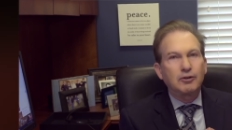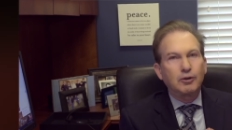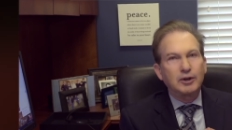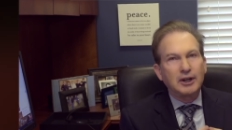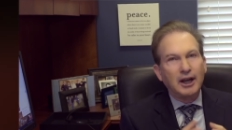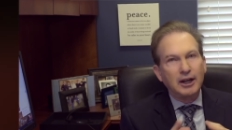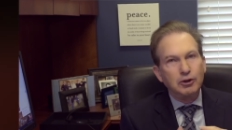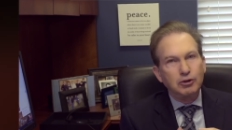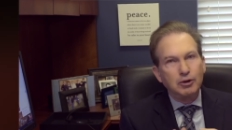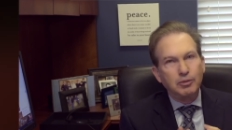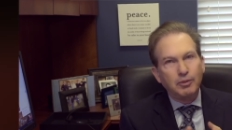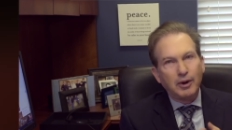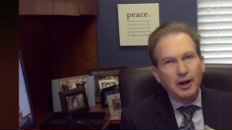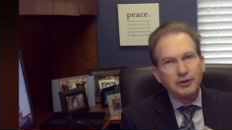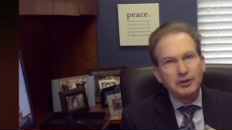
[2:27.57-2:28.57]
When I do a
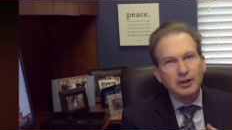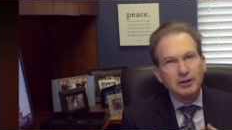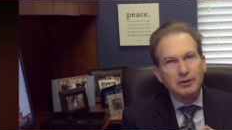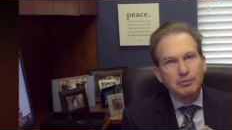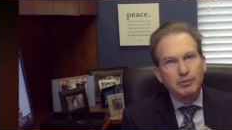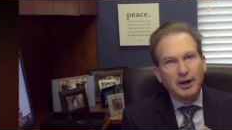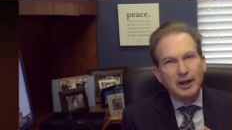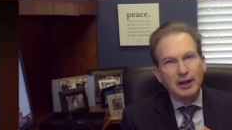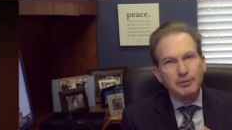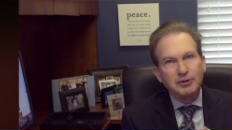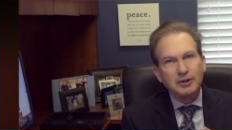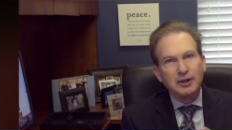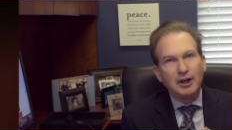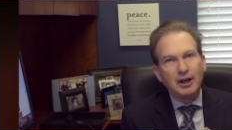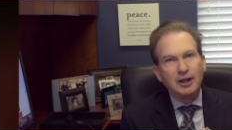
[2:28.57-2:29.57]
prostate
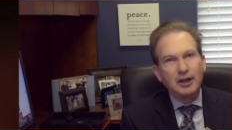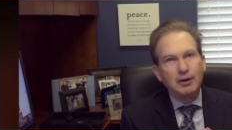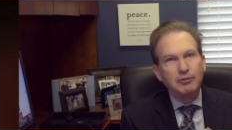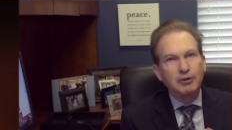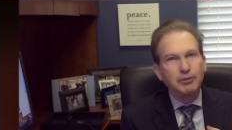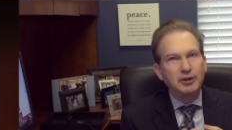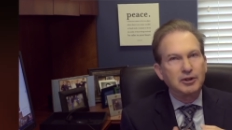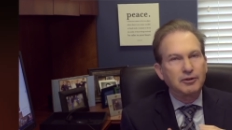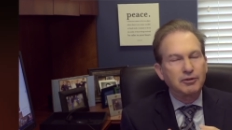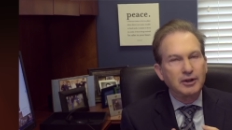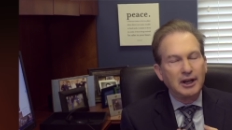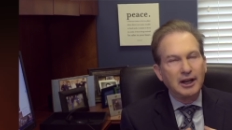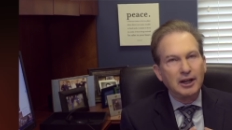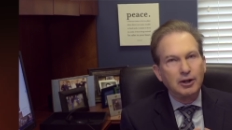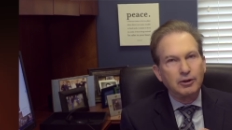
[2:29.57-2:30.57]
biopsy, I come from a
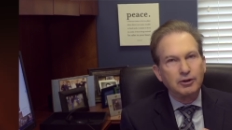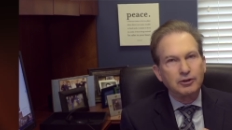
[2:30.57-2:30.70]
different angle,